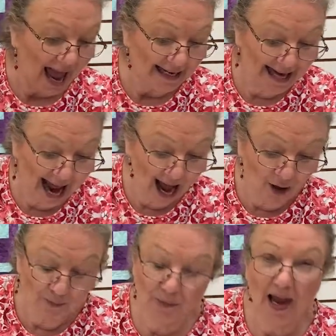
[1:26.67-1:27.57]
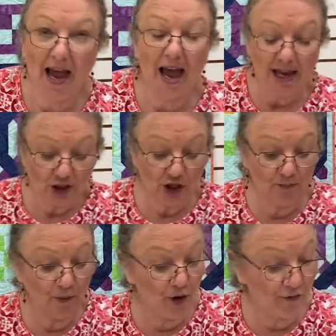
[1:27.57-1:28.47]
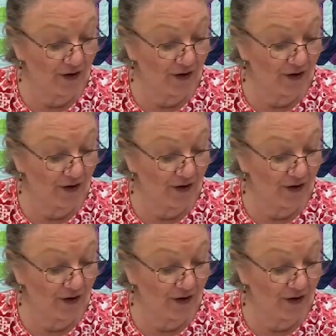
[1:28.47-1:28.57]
Now, to move